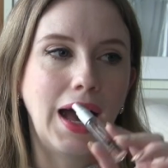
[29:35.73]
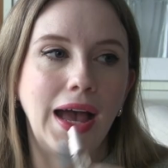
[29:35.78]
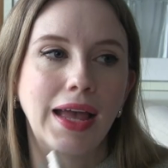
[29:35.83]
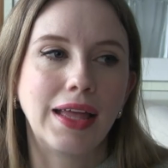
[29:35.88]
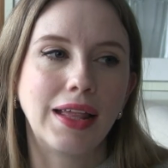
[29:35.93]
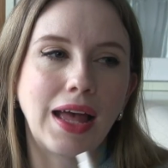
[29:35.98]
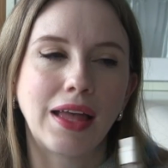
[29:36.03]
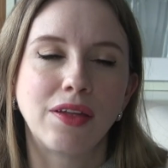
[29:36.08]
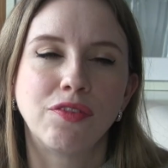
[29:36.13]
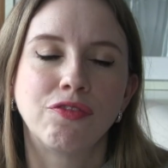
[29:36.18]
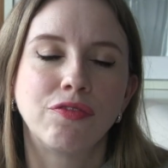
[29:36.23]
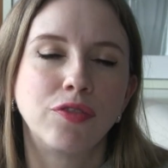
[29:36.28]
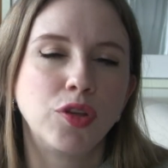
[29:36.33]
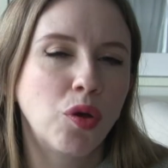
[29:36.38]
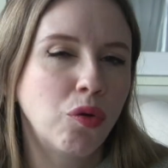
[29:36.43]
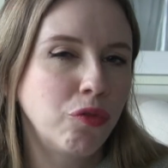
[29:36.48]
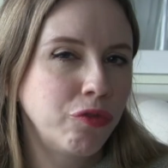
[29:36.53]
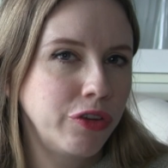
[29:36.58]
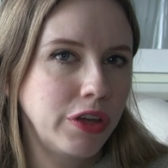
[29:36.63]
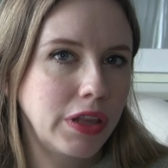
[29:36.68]
I
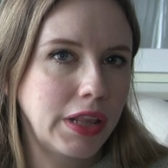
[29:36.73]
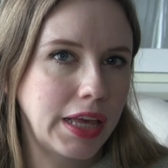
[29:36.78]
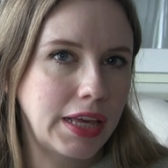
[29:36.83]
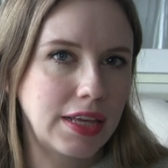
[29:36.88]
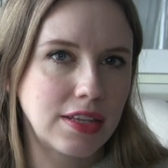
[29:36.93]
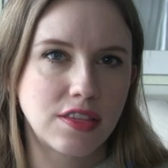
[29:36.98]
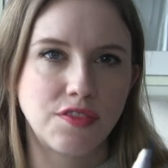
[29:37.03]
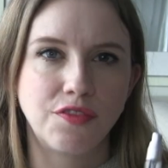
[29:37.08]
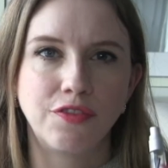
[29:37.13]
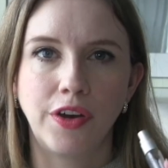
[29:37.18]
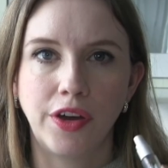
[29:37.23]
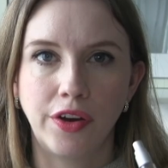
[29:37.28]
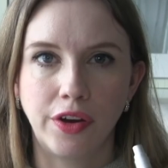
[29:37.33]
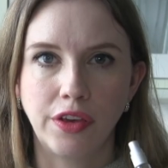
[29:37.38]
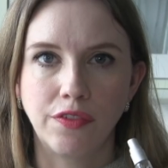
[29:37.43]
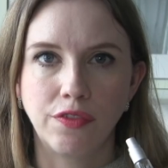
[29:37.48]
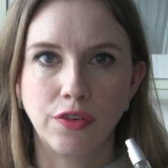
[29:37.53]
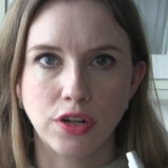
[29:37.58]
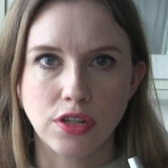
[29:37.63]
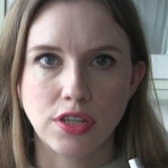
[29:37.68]
don't feel like it's
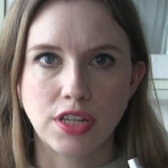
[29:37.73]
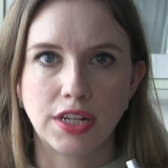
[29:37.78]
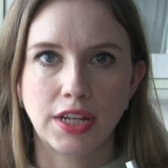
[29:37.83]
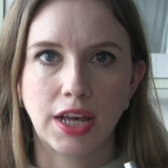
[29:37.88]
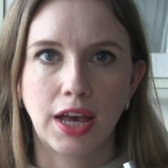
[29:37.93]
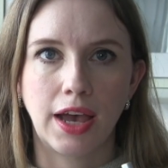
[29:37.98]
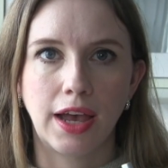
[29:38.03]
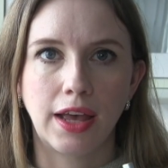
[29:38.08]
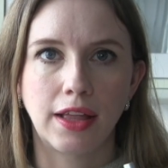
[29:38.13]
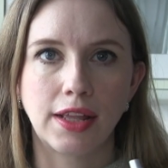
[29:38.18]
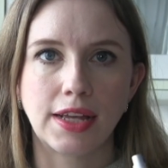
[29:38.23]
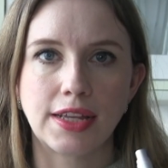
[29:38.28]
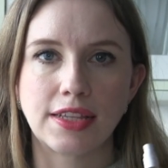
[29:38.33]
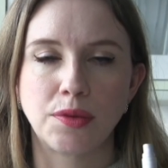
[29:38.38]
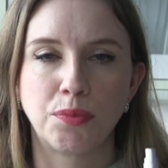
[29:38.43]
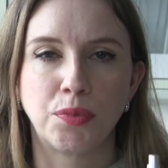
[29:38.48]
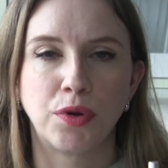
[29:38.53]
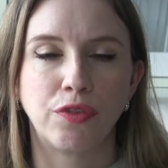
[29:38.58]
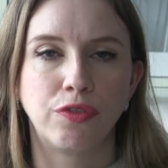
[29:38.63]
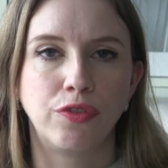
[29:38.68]
very versatile as
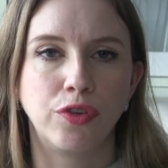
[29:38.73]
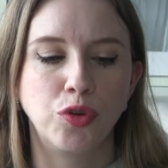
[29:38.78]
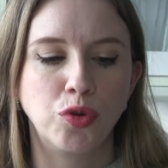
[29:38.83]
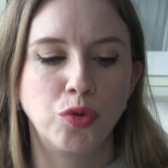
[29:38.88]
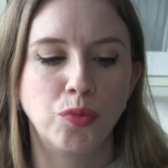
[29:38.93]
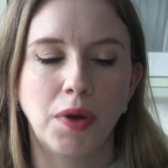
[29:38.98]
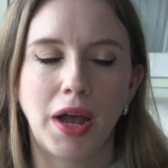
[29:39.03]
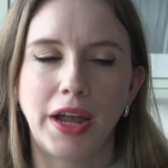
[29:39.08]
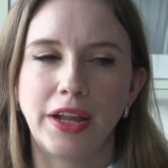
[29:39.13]
a perfume.